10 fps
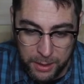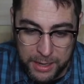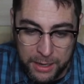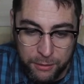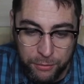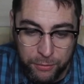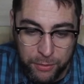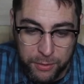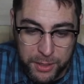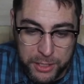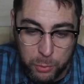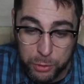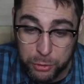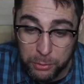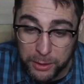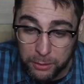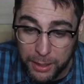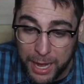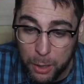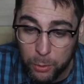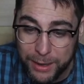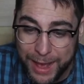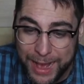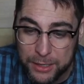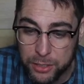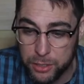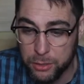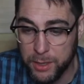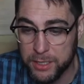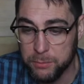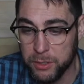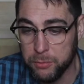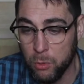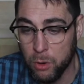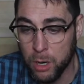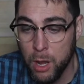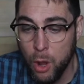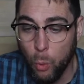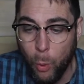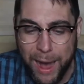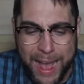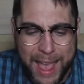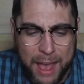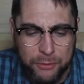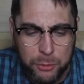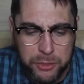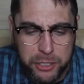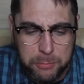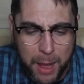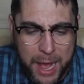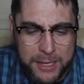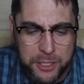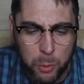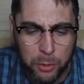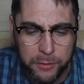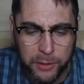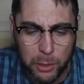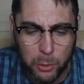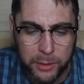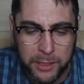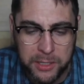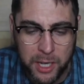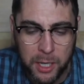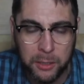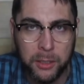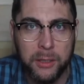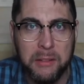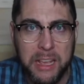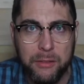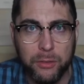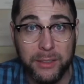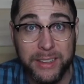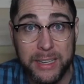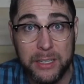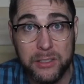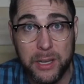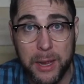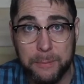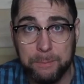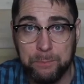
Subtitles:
And if this were too little, I would add to you as much more. Why have you despised the word of the Lord and done evil in his sight?